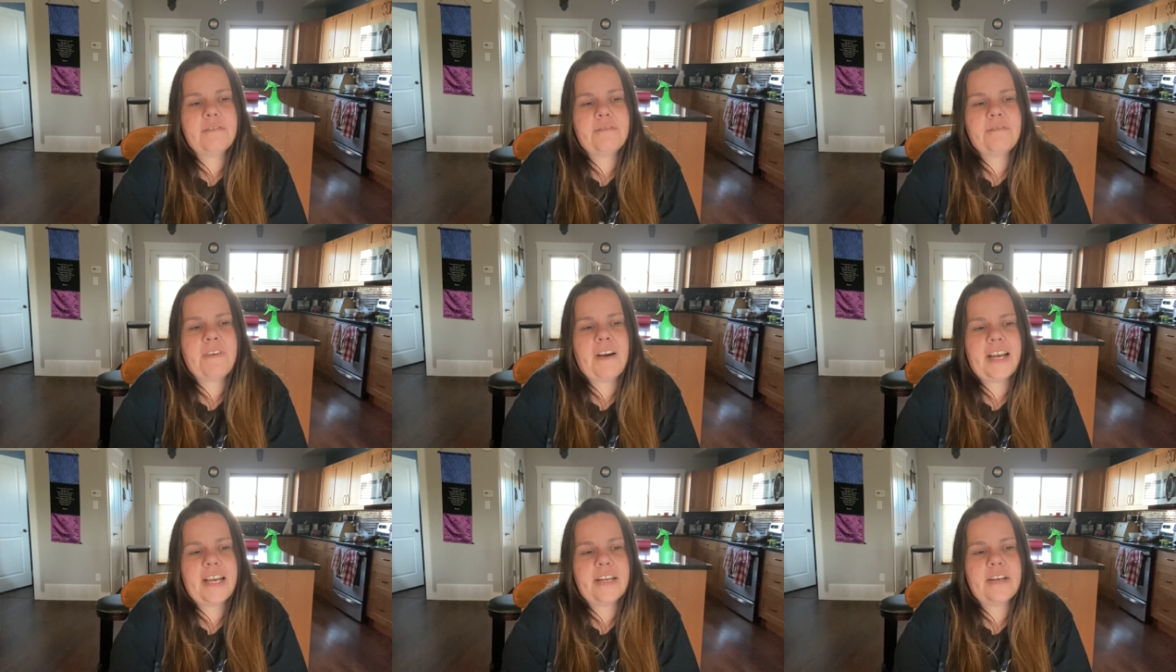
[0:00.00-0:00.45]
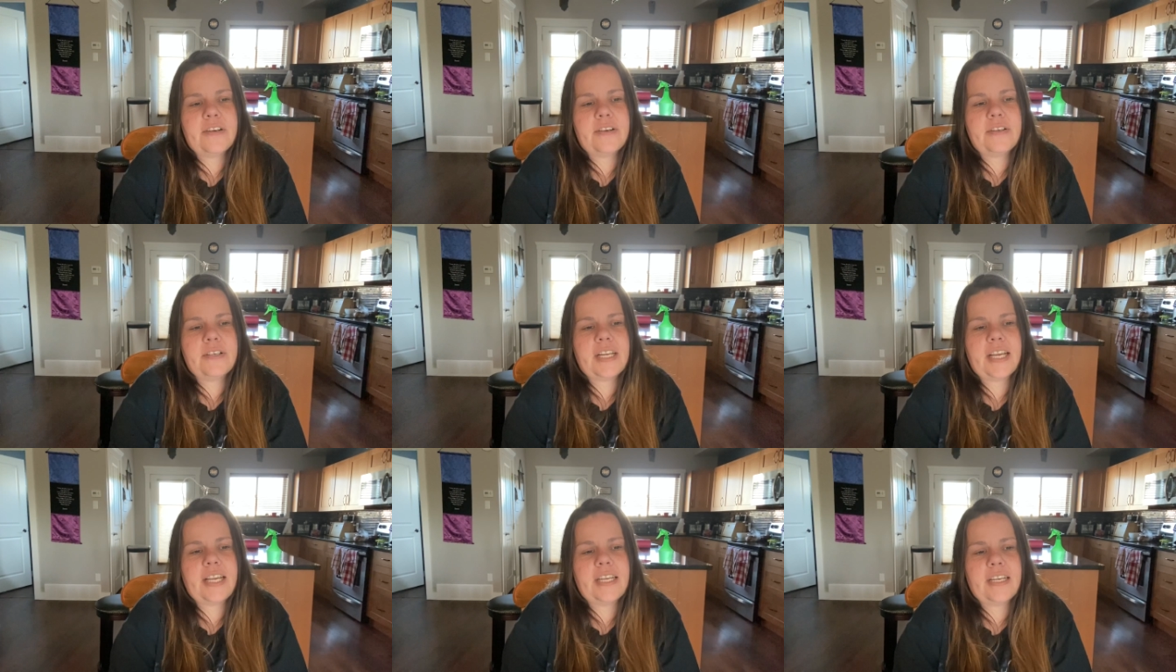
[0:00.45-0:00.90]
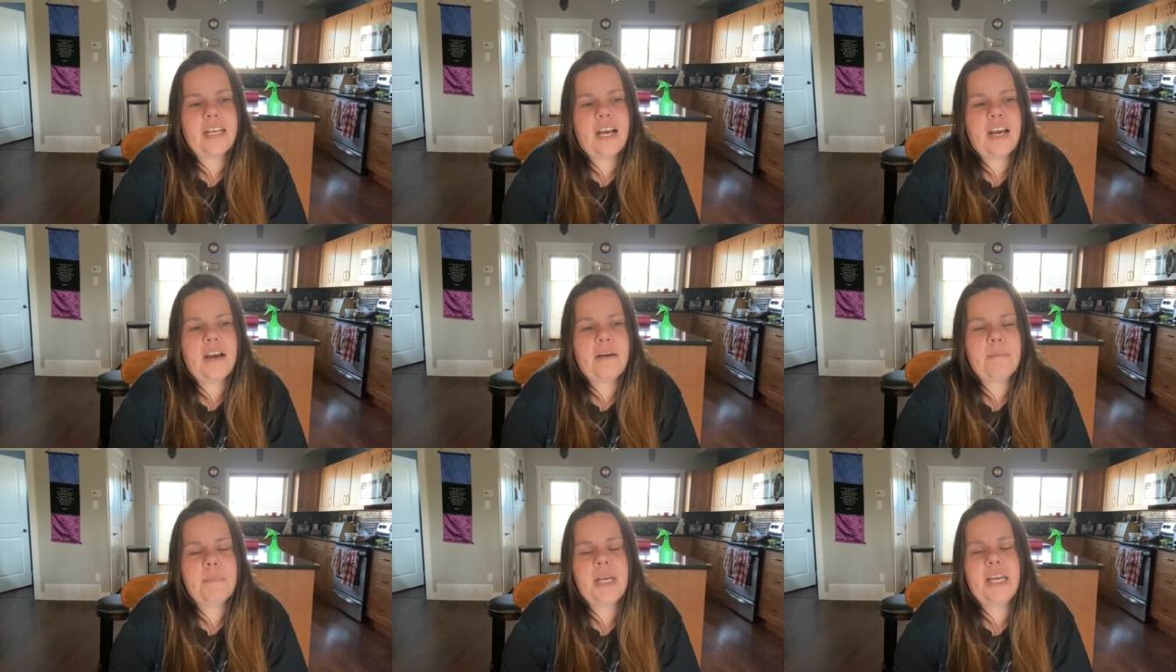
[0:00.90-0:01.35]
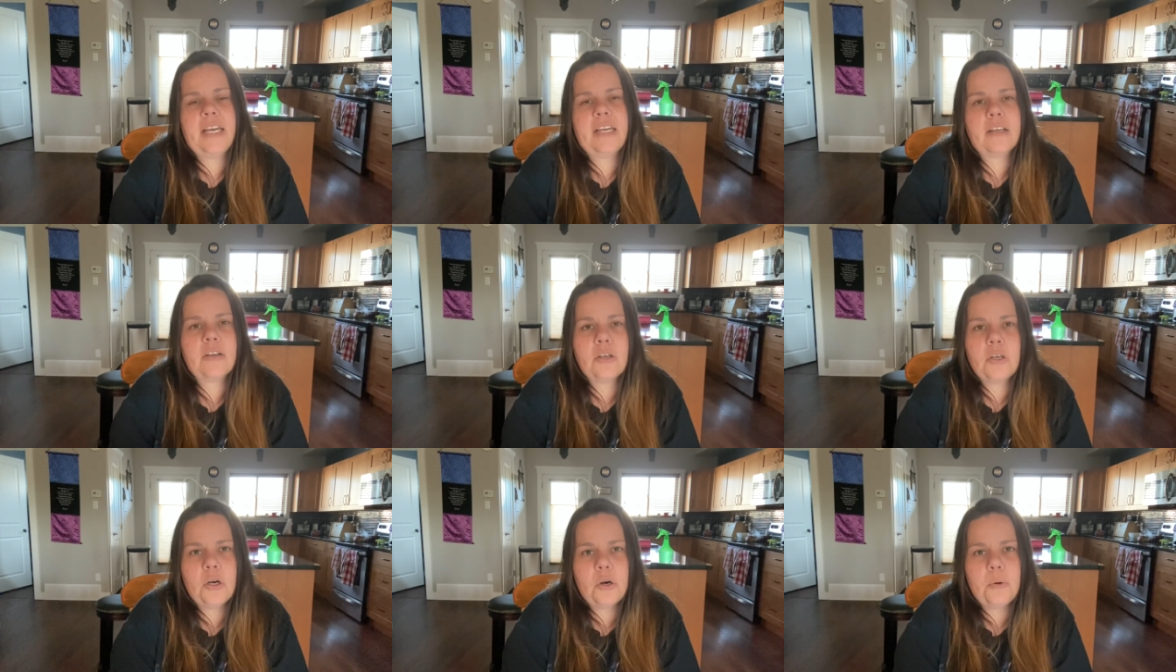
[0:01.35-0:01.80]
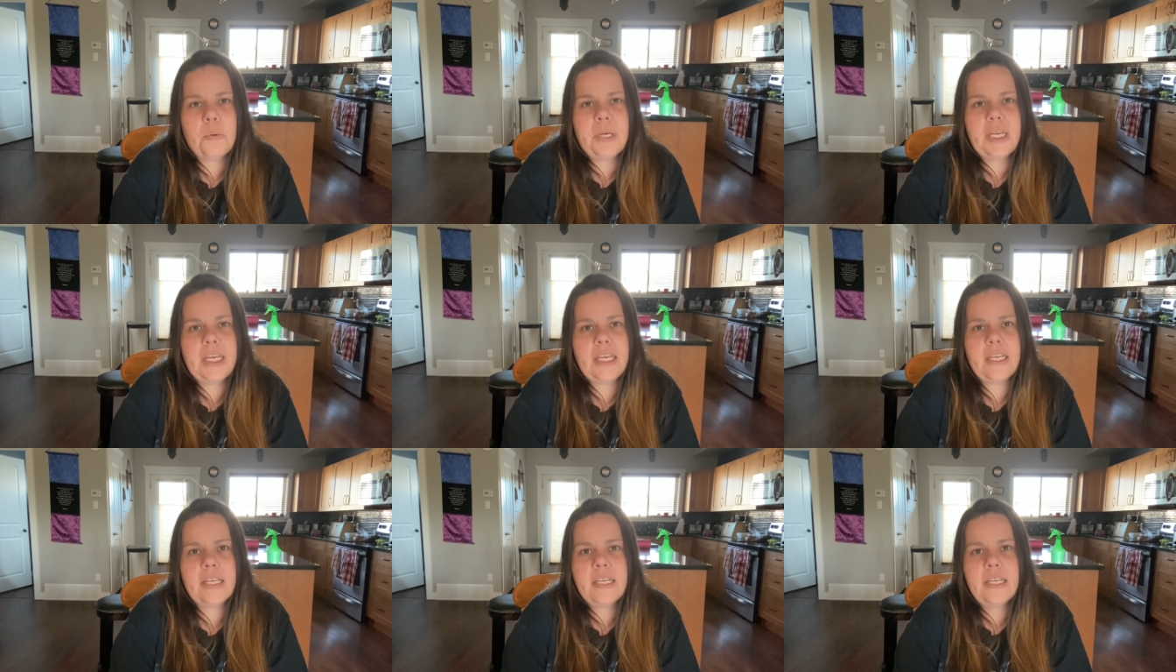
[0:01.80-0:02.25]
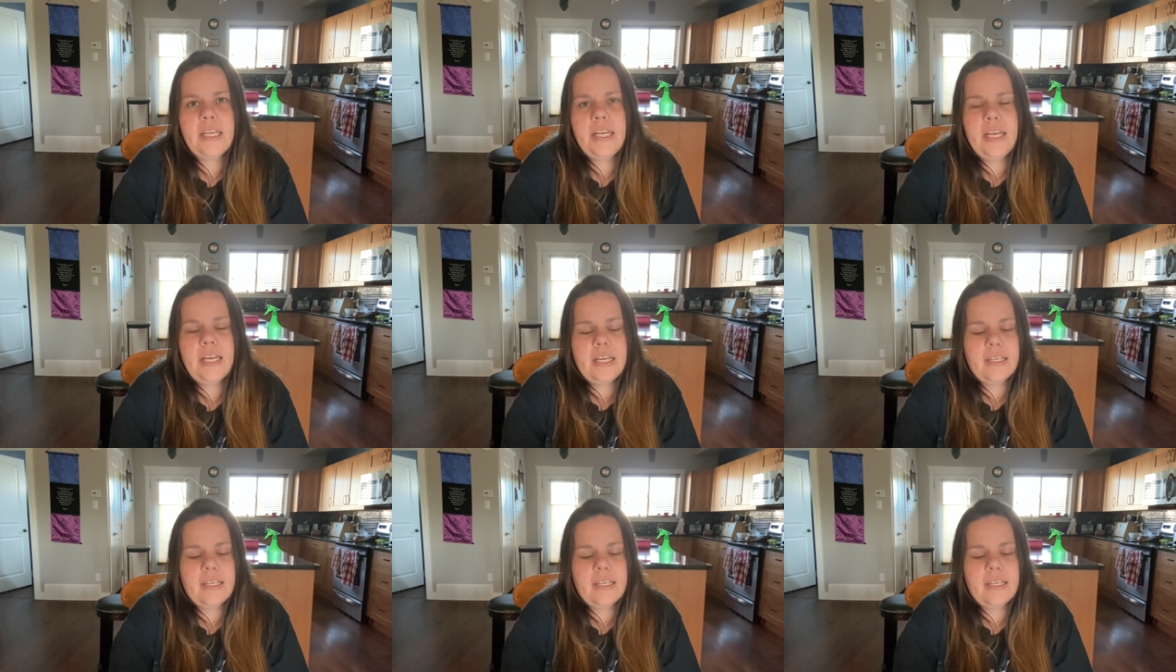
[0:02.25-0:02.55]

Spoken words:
fired and up and going.